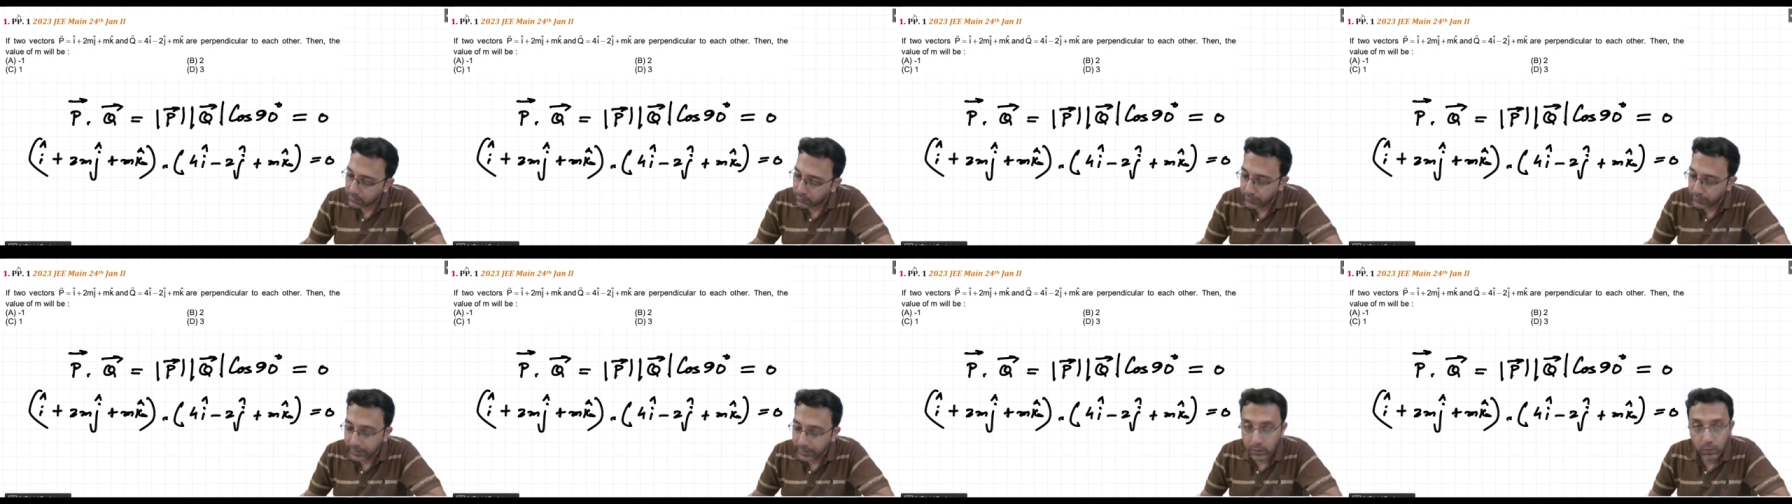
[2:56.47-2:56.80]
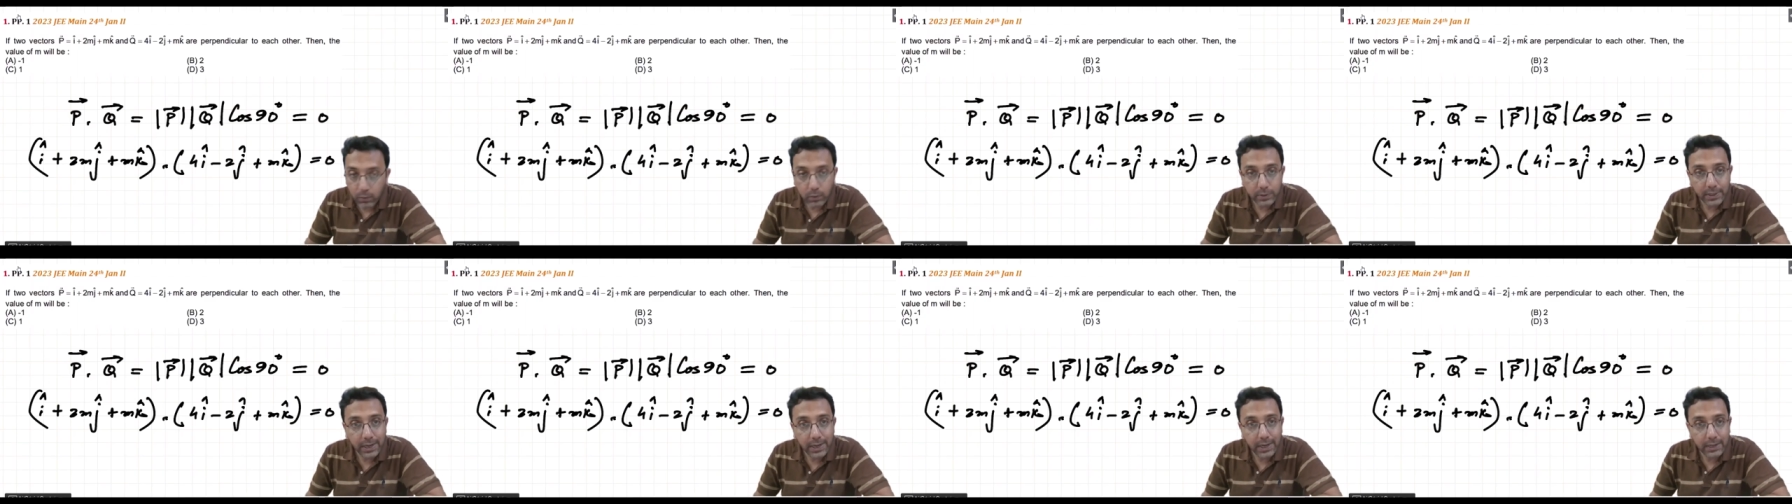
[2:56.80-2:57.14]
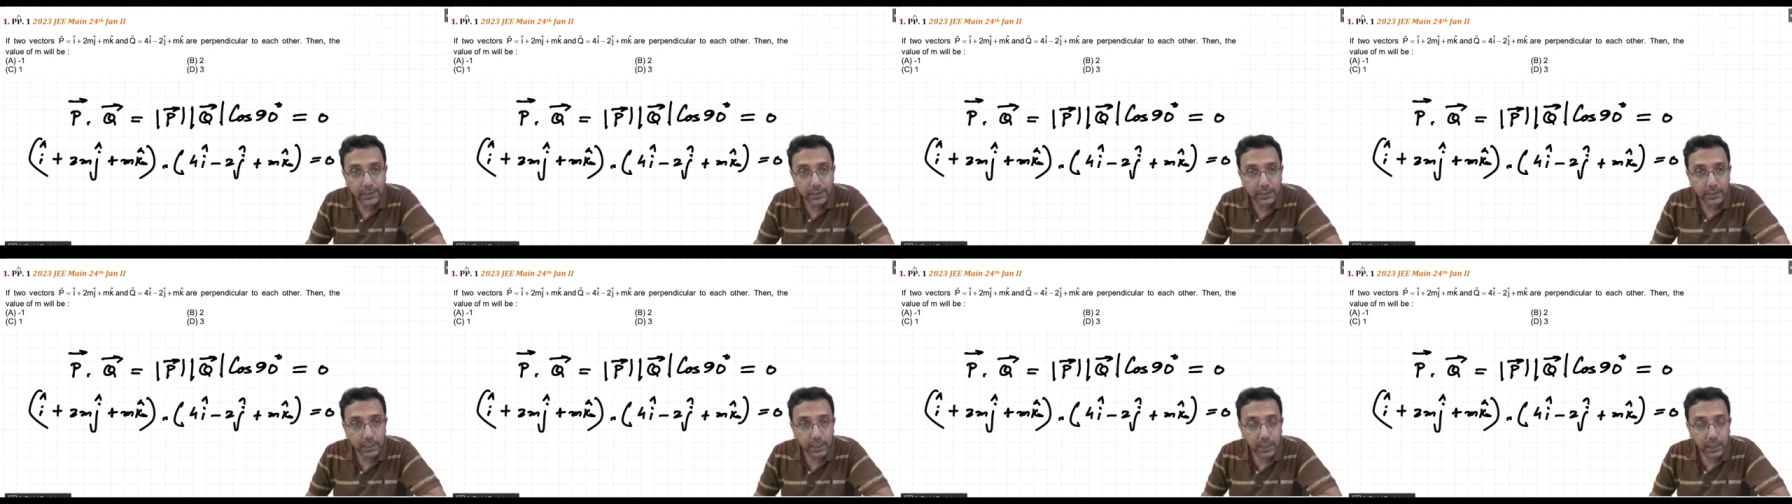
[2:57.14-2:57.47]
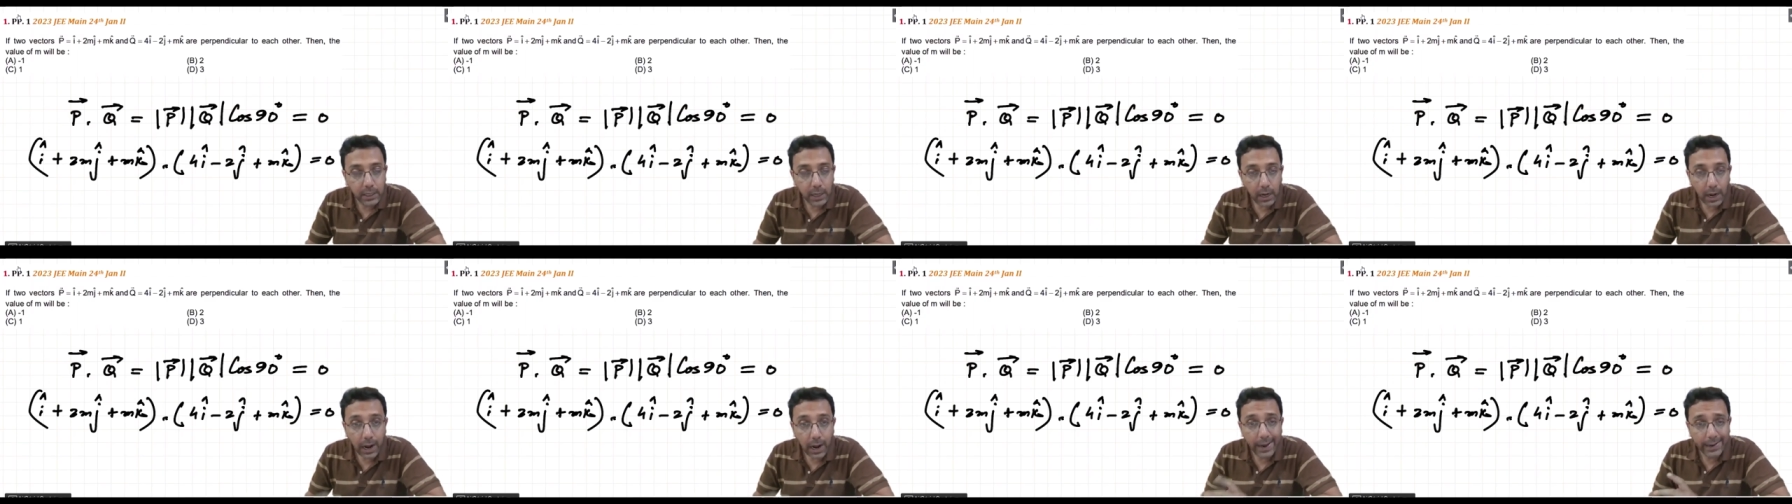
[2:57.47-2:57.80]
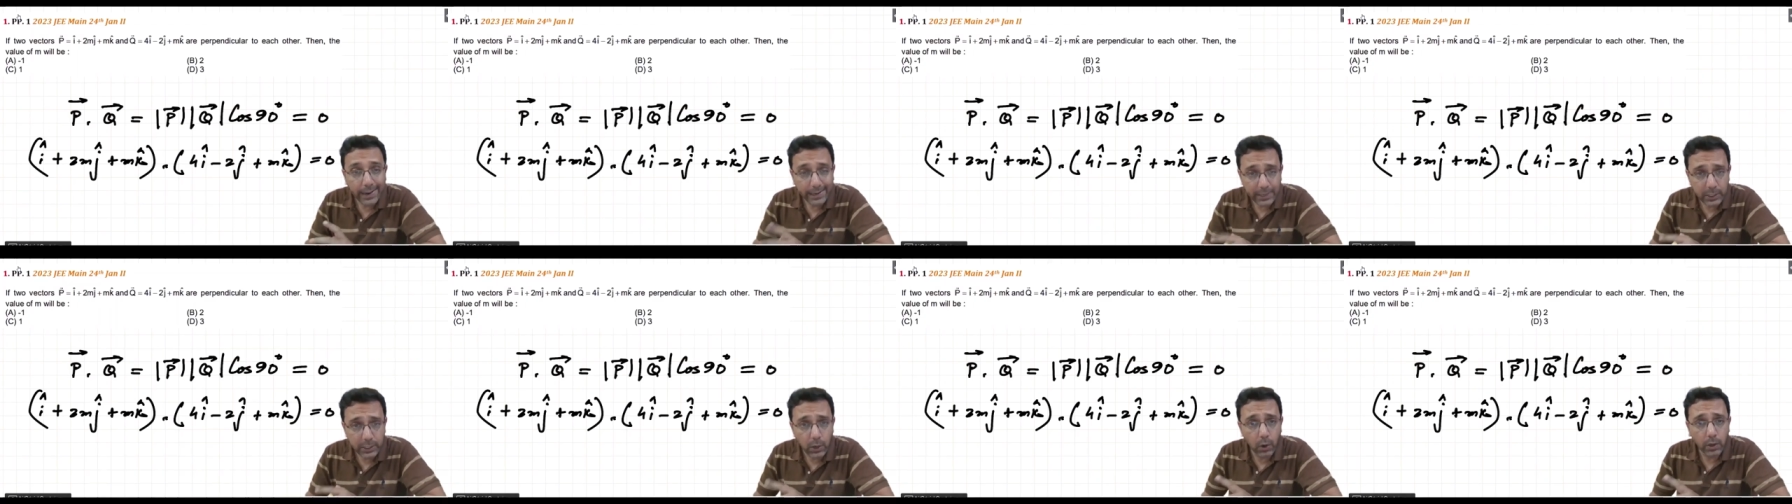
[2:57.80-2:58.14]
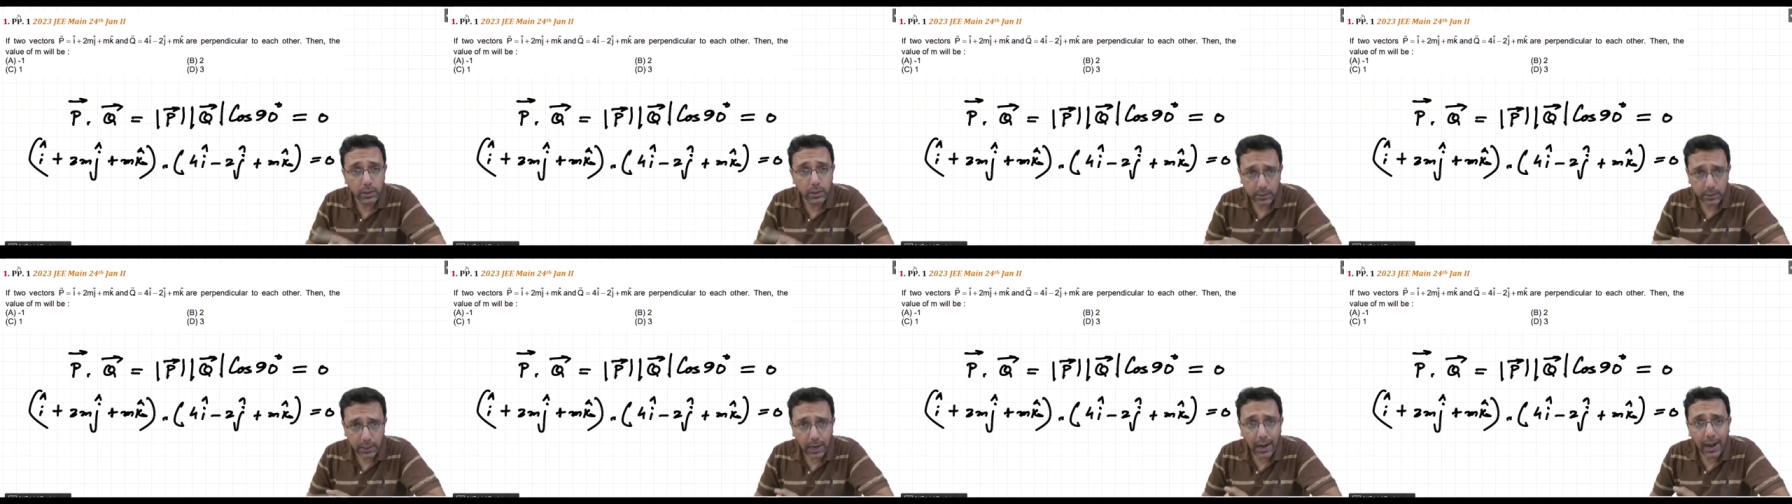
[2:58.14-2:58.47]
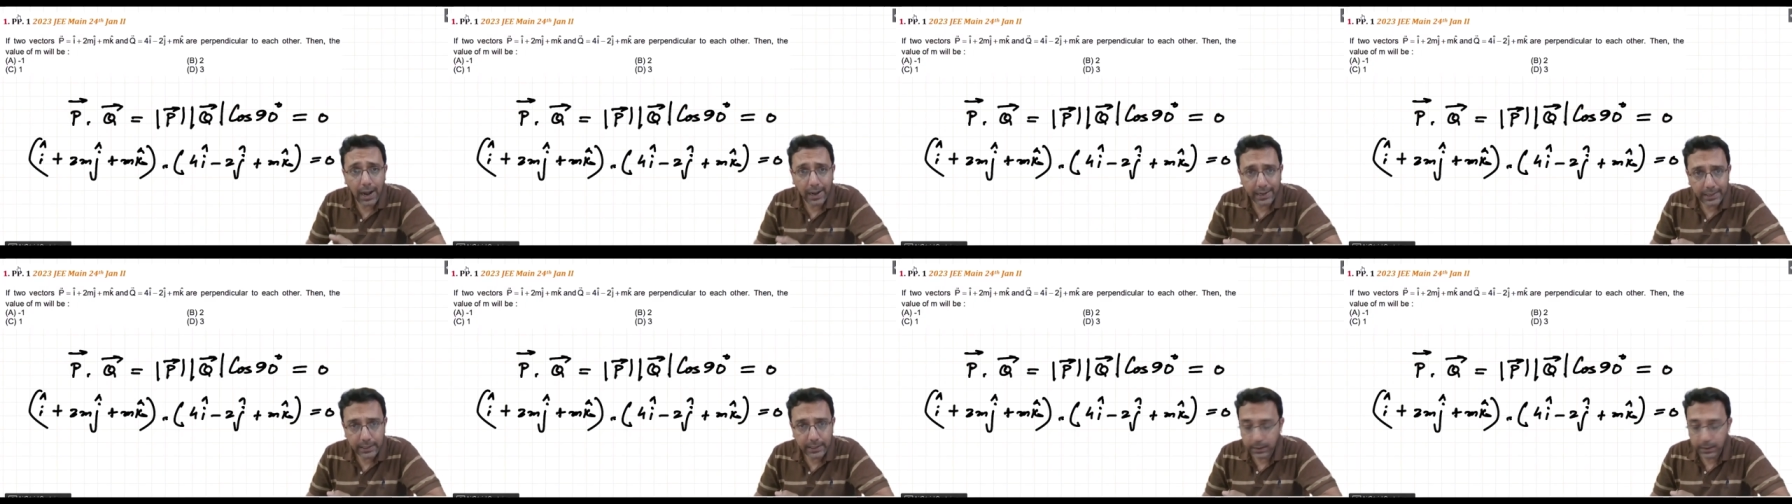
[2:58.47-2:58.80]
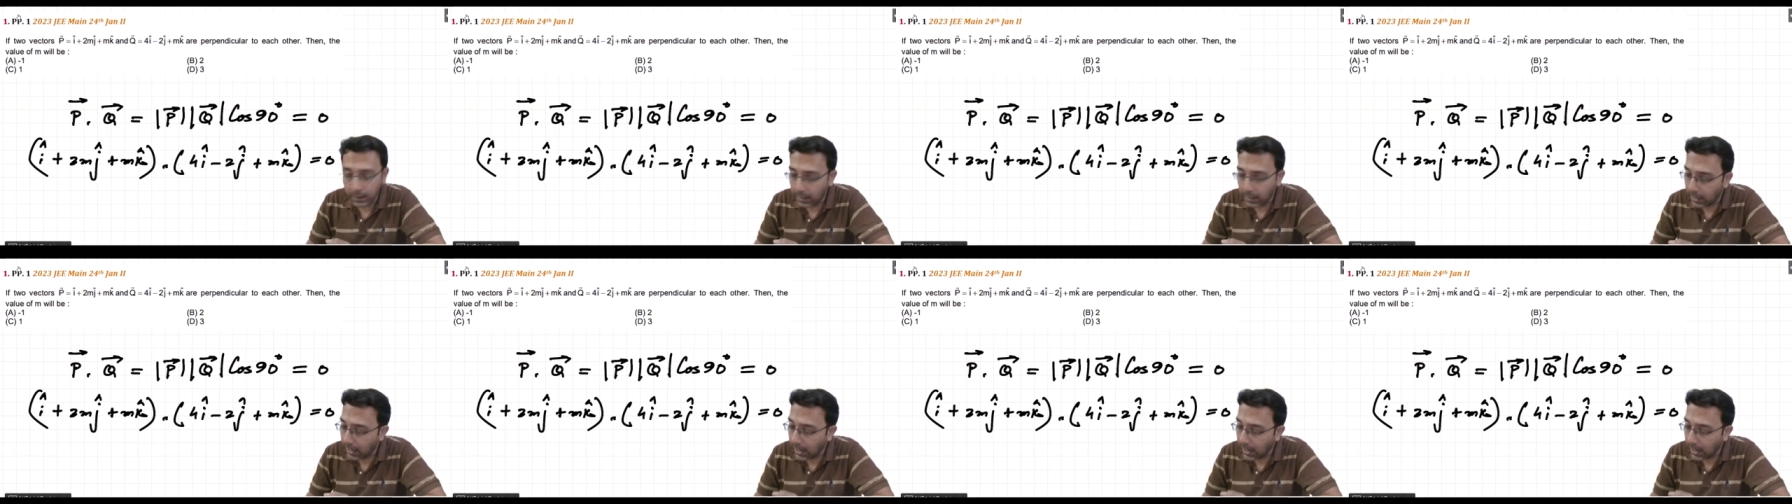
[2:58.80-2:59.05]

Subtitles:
we know that I dot I